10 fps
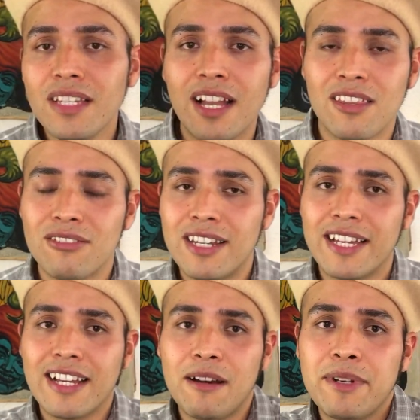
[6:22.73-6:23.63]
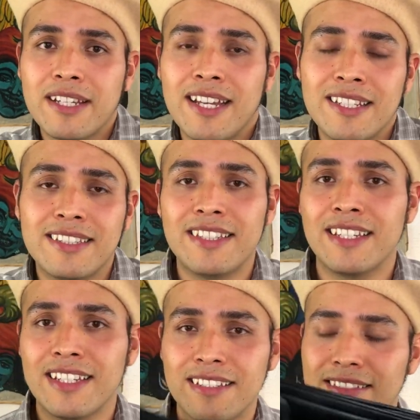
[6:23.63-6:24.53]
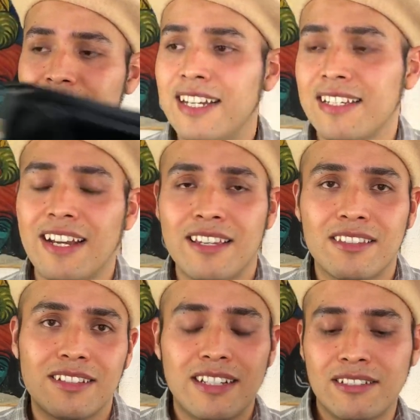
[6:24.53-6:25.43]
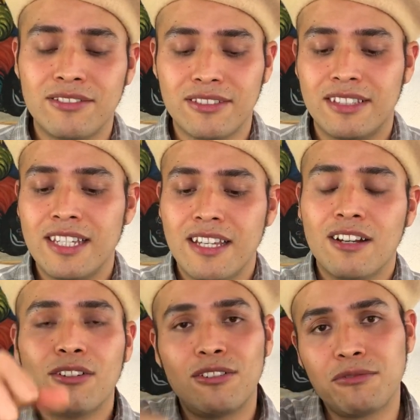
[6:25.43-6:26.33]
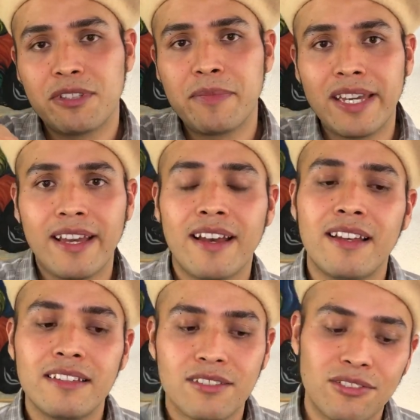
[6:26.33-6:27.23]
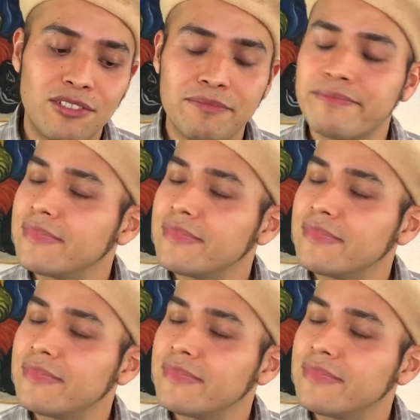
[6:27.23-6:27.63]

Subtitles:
I don't like having anything like I cannot hold with my hand, so